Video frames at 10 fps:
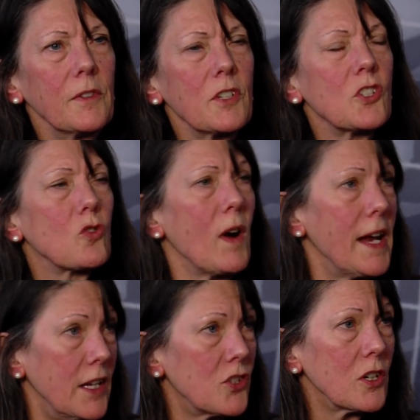the
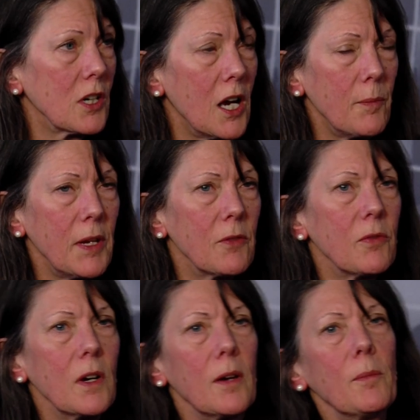strains are coming
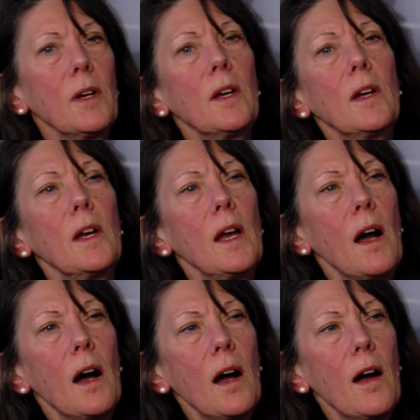from.
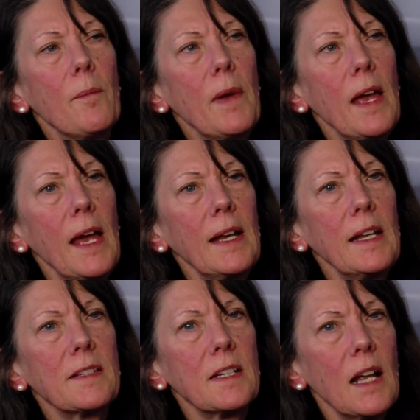Um, and
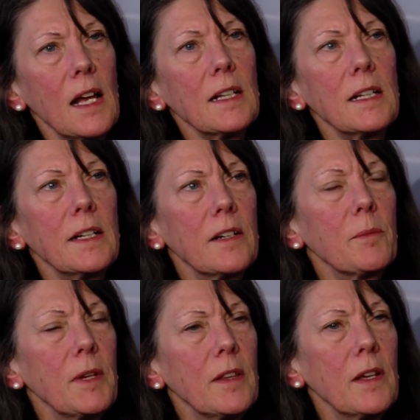it's not clear
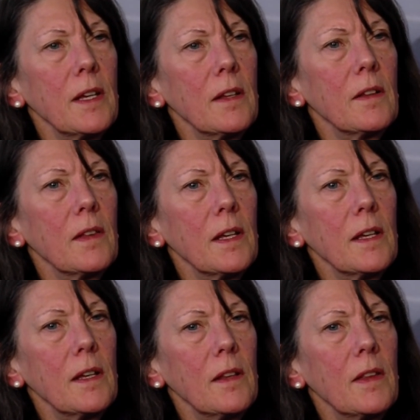to me they,
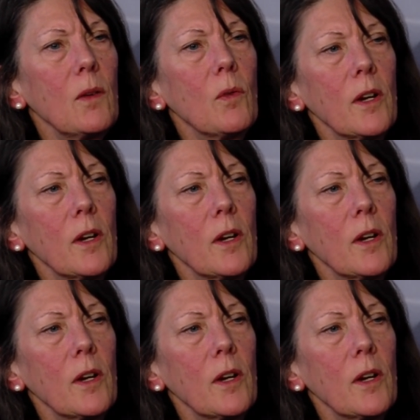they, they